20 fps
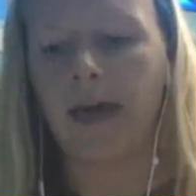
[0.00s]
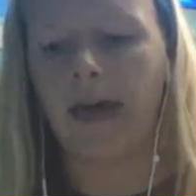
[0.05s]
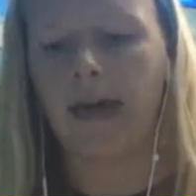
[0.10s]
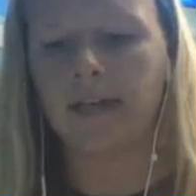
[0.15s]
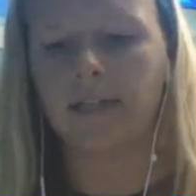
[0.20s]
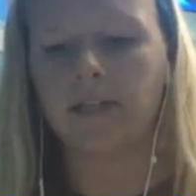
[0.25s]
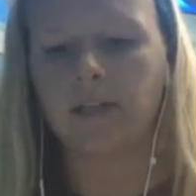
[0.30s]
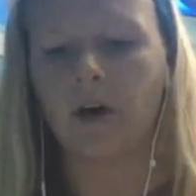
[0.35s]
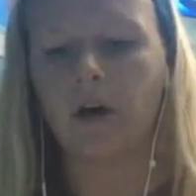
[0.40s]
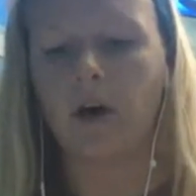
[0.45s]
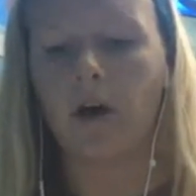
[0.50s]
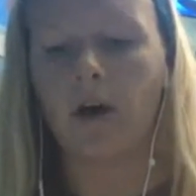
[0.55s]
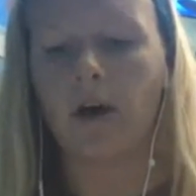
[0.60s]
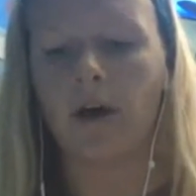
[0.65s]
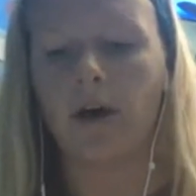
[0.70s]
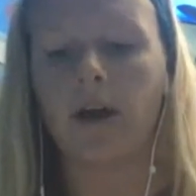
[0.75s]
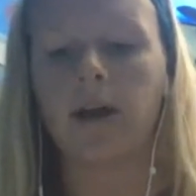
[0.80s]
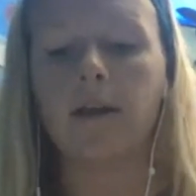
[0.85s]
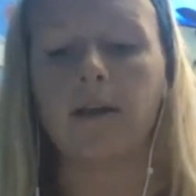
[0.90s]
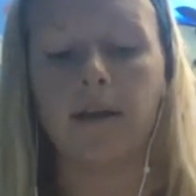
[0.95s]
that
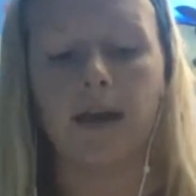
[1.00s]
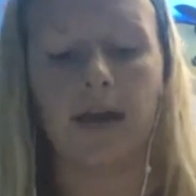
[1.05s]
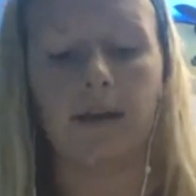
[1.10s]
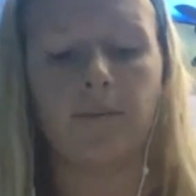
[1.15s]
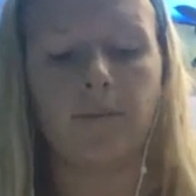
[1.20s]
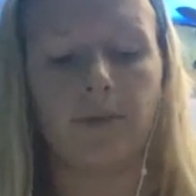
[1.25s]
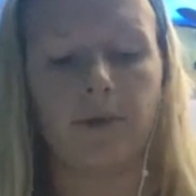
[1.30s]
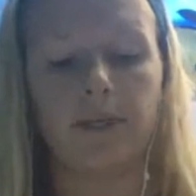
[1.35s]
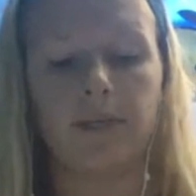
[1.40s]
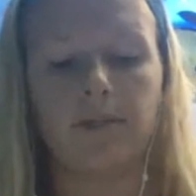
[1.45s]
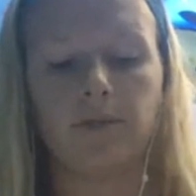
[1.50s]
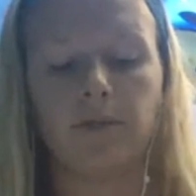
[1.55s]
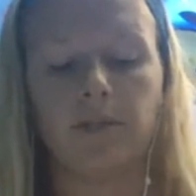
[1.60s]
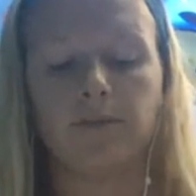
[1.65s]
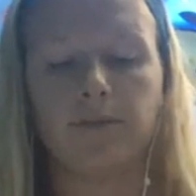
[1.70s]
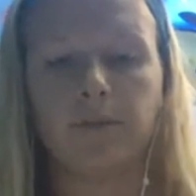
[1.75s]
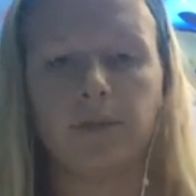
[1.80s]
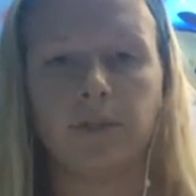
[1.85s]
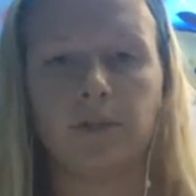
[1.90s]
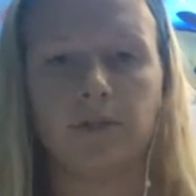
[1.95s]
are non-point source
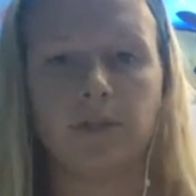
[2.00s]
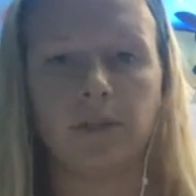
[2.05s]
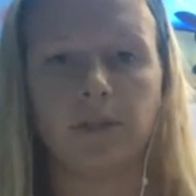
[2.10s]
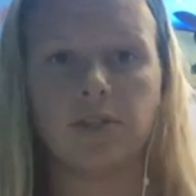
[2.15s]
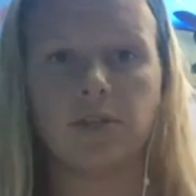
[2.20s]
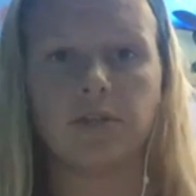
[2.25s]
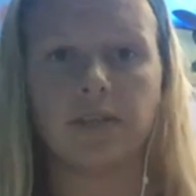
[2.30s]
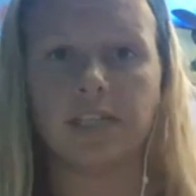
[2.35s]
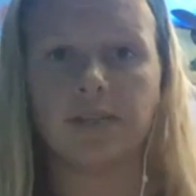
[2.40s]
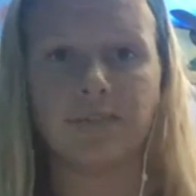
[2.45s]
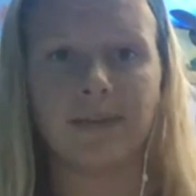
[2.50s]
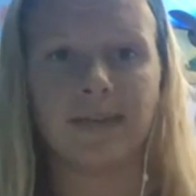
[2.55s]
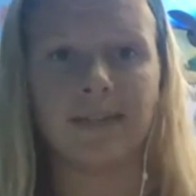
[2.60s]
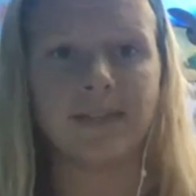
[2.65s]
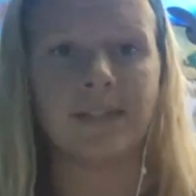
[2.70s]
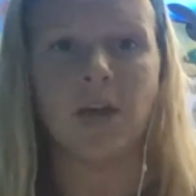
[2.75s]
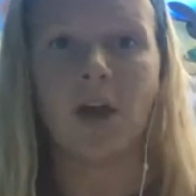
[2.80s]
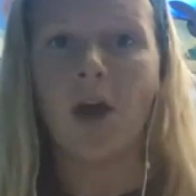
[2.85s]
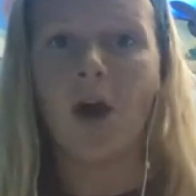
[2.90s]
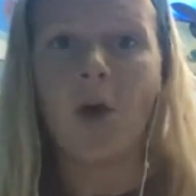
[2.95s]
pollution. So this
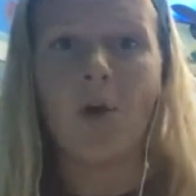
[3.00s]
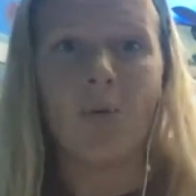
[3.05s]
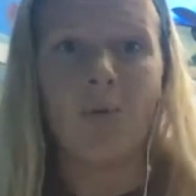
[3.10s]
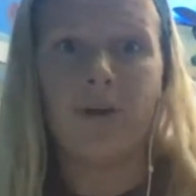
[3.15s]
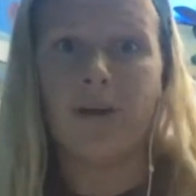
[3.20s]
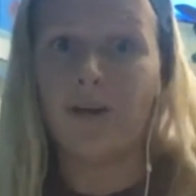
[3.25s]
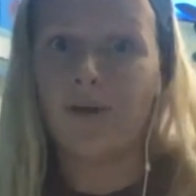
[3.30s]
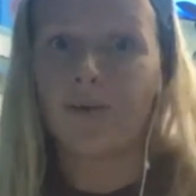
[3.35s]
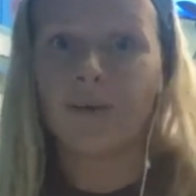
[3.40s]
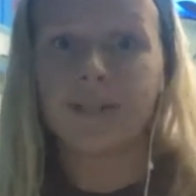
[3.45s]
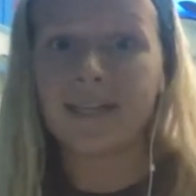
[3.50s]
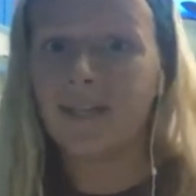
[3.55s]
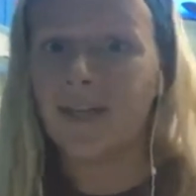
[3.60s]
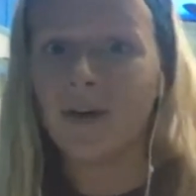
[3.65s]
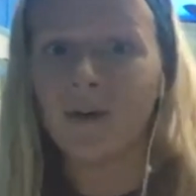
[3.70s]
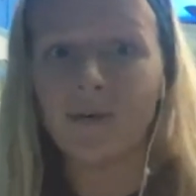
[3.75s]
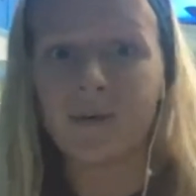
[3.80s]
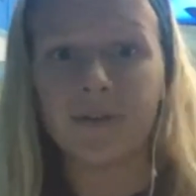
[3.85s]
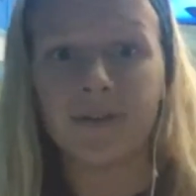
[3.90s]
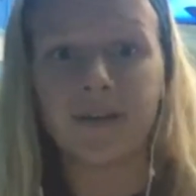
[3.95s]
means we don't really
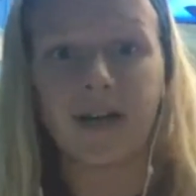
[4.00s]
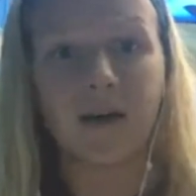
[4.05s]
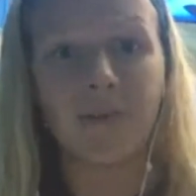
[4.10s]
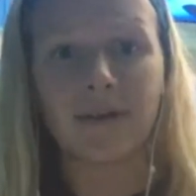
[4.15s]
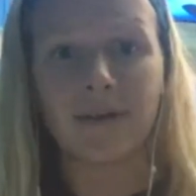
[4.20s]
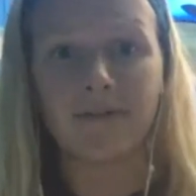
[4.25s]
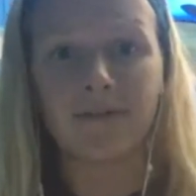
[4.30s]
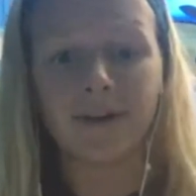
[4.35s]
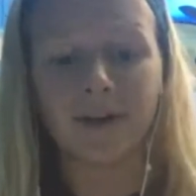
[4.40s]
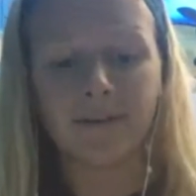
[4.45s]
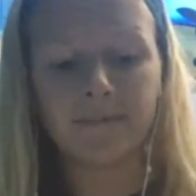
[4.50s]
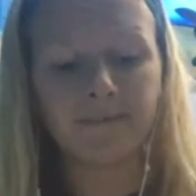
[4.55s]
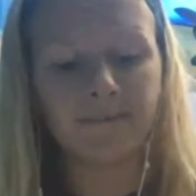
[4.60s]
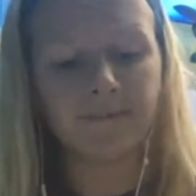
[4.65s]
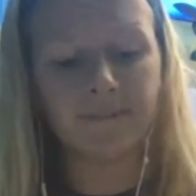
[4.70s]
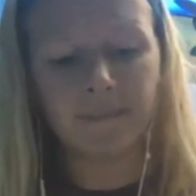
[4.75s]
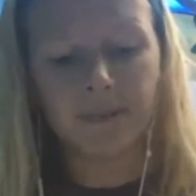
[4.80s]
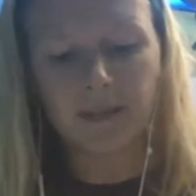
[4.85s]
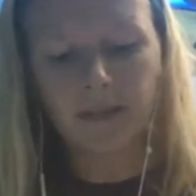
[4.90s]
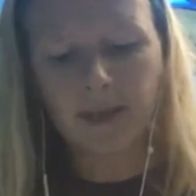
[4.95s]
know where they're coming from.
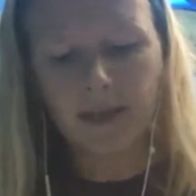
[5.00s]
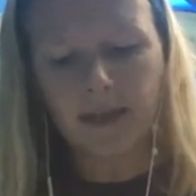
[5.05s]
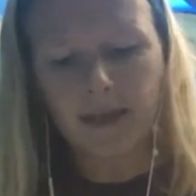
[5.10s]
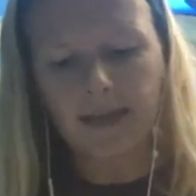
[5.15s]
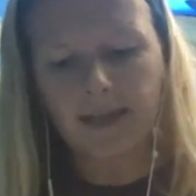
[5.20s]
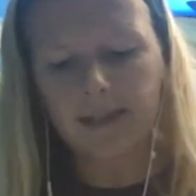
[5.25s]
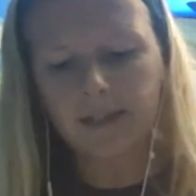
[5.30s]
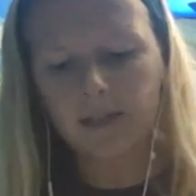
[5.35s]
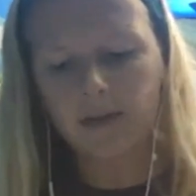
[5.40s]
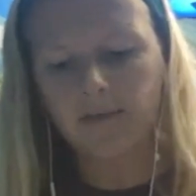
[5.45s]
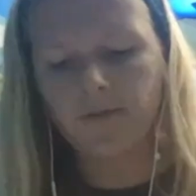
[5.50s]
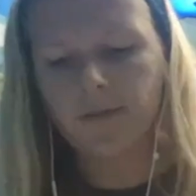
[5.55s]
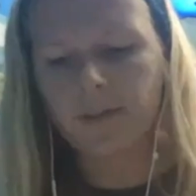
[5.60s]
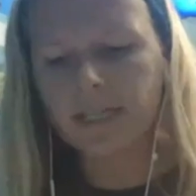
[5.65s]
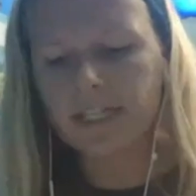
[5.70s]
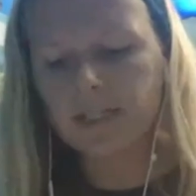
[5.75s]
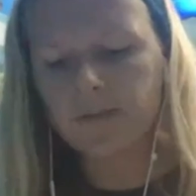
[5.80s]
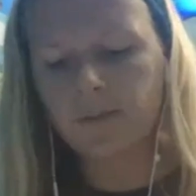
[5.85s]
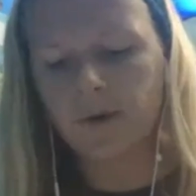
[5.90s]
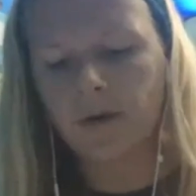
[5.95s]
And so for
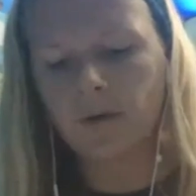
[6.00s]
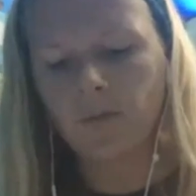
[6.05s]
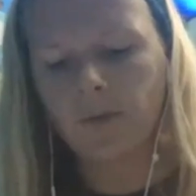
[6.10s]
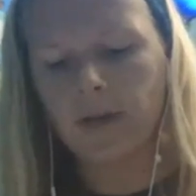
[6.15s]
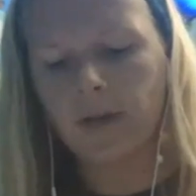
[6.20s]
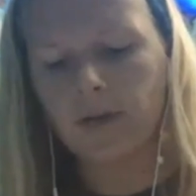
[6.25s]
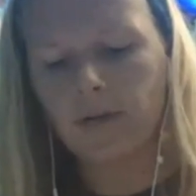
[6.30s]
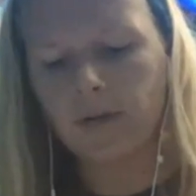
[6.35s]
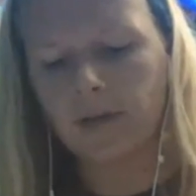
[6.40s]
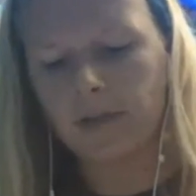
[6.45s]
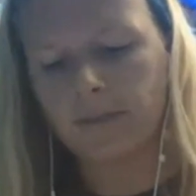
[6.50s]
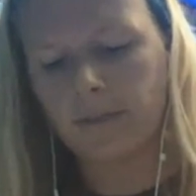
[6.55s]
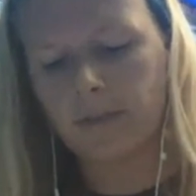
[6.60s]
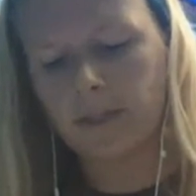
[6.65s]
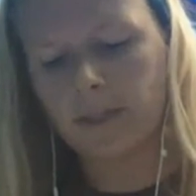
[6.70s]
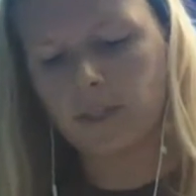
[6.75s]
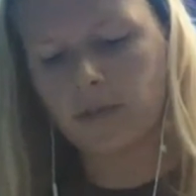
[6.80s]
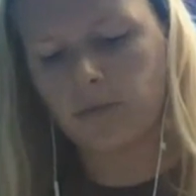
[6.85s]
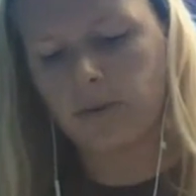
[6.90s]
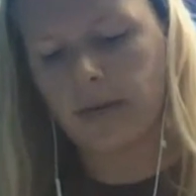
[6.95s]
this one, we are going to put a
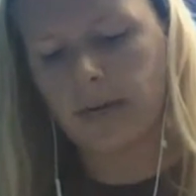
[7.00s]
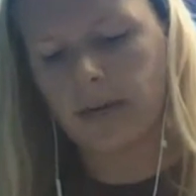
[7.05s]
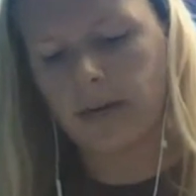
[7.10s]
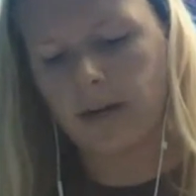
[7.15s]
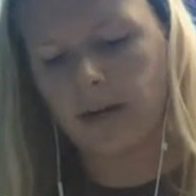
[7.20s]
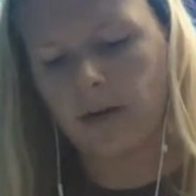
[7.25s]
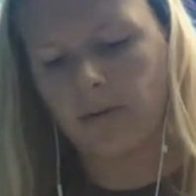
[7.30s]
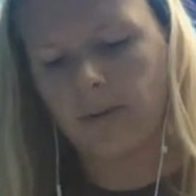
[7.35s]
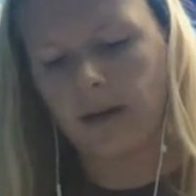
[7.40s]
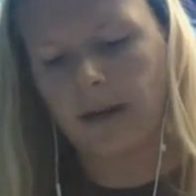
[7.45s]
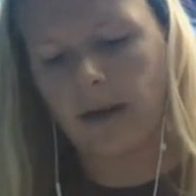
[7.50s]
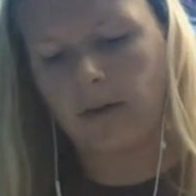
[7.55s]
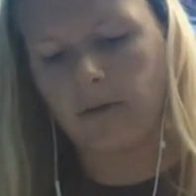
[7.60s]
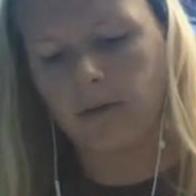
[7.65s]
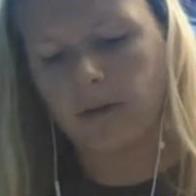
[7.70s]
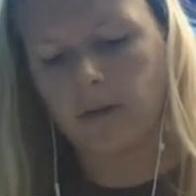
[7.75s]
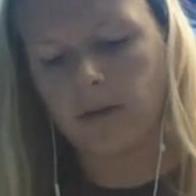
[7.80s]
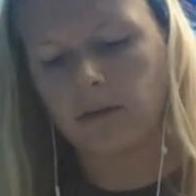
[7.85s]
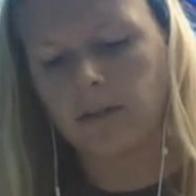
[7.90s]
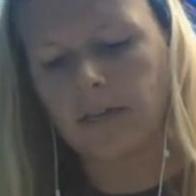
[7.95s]
square
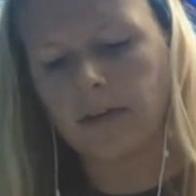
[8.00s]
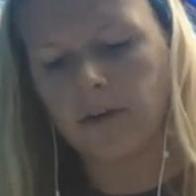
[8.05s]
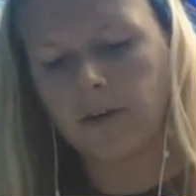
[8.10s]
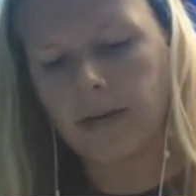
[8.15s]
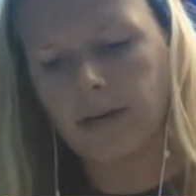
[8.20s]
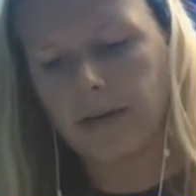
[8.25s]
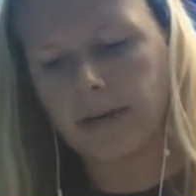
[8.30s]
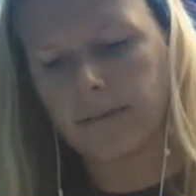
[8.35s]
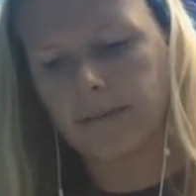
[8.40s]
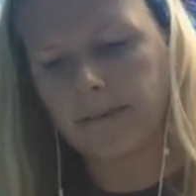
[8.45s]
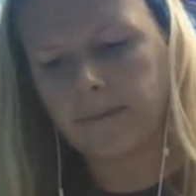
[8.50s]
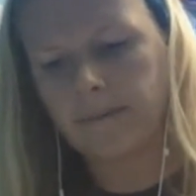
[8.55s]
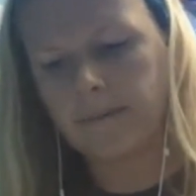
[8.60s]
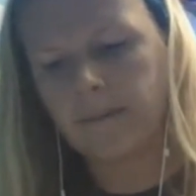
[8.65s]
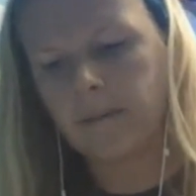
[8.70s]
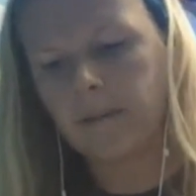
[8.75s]
around littering,